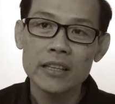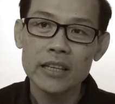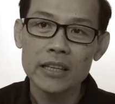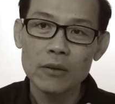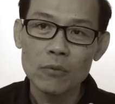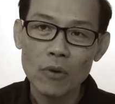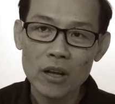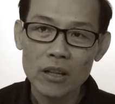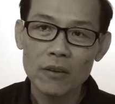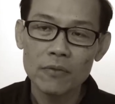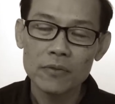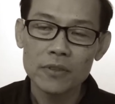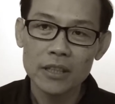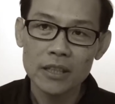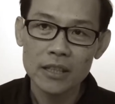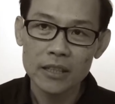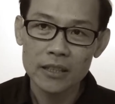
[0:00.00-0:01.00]
in one of
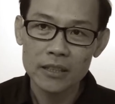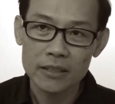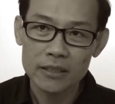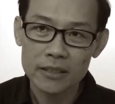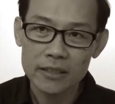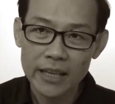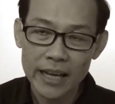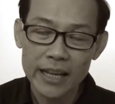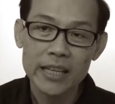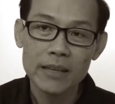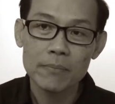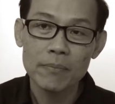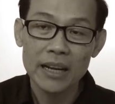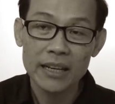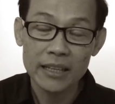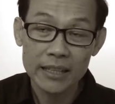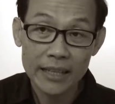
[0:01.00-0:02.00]
the scanning
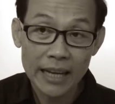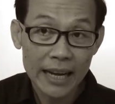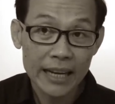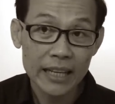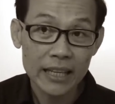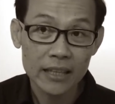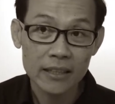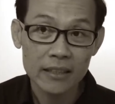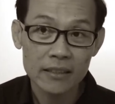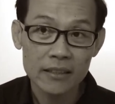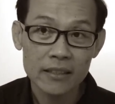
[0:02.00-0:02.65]
by the gynae